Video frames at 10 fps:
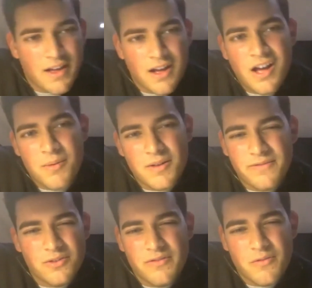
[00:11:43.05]
A
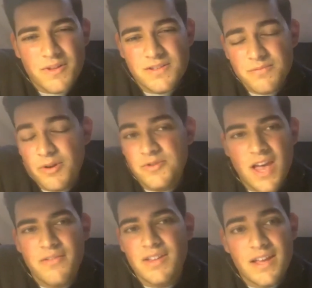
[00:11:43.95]
few different bits and bobs. So
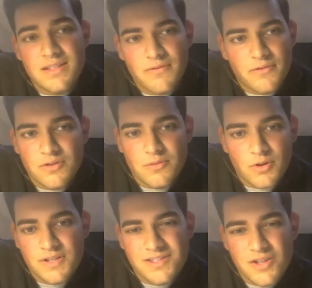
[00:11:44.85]
every day is different, to be honest.